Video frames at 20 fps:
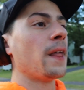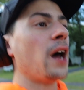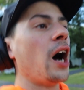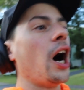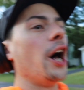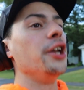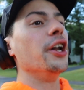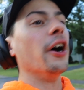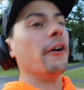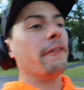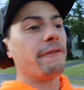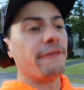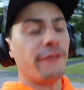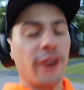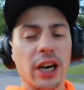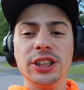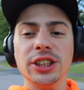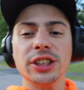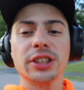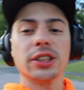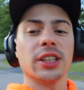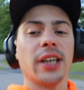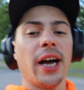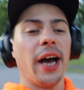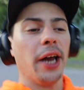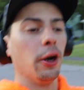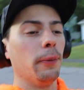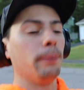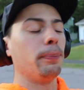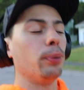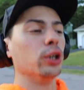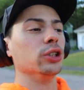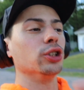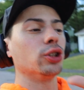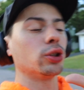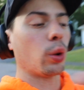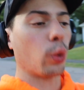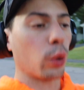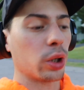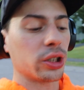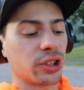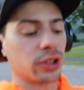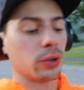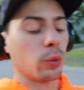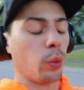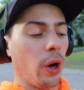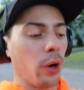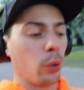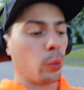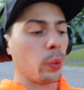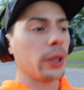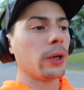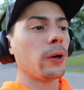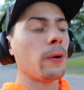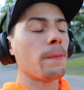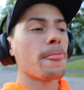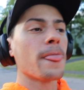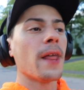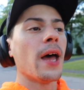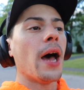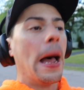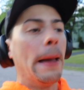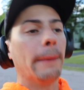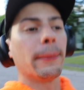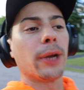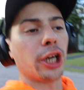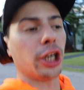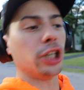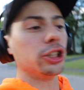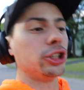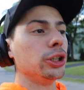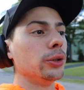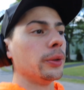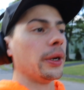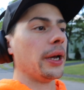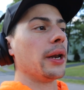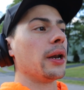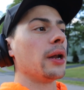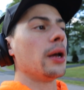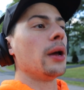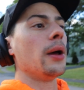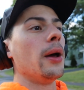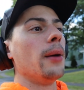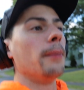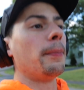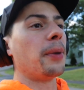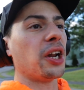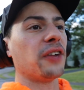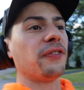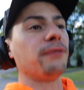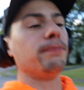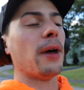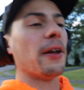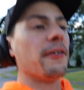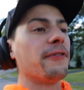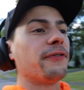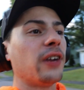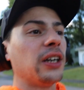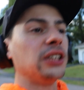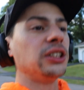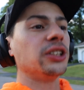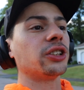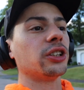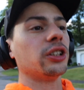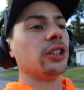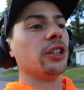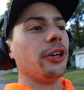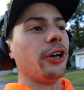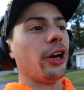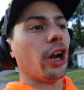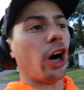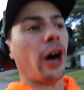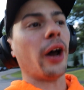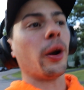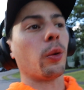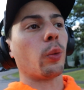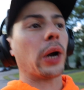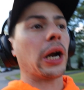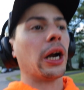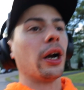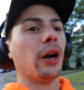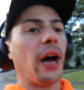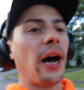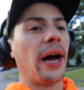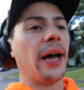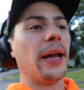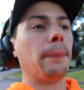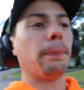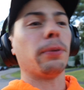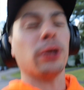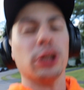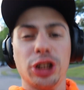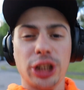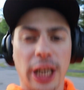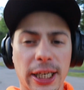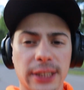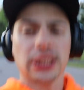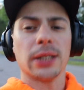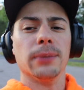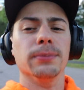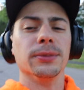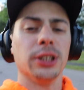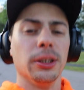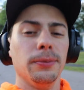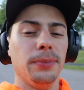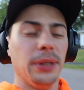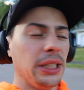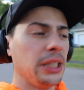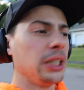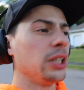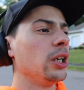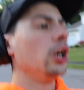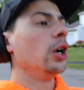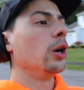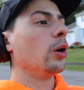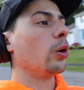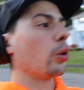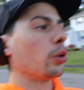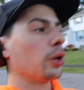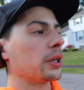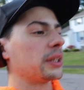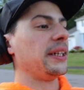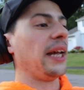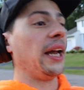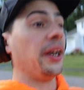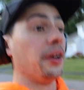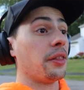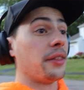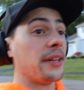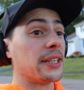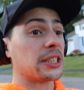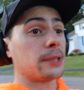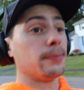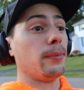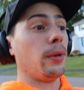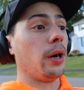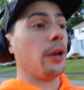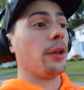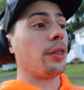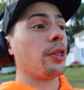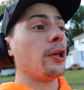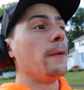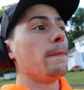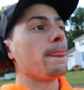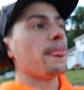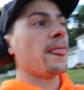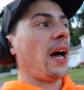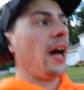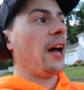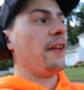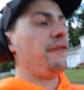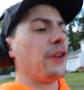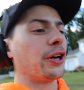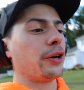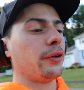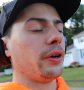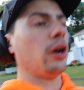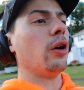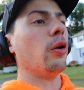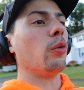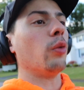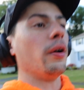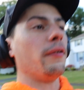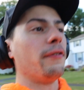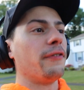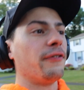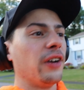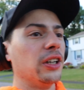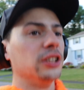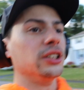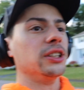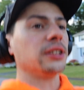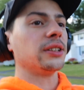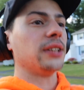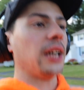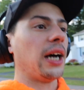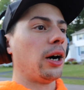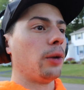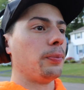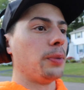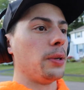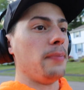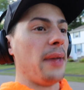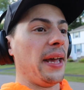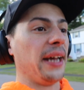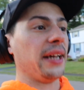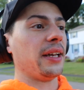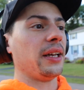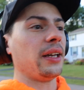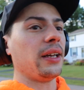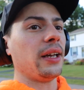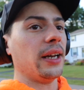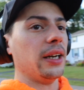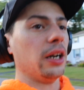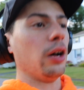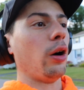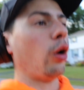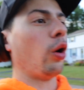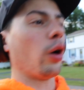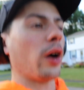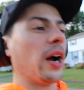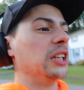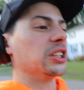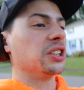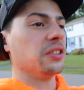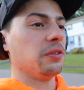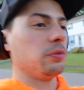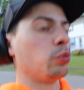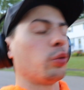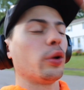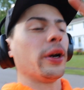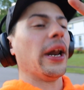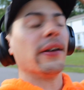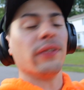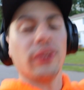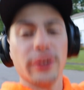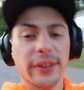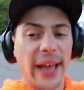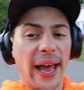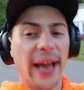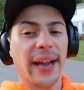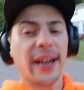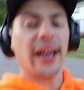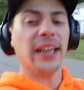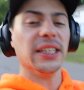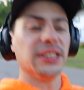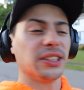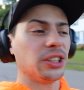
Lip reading: enough funds to kind of put towards the one wheel, I'm gonna do it. But if my funds are not where I project them to be, or at the end of this month I figure out what funds I'll be making and all kinds of whatever that kind of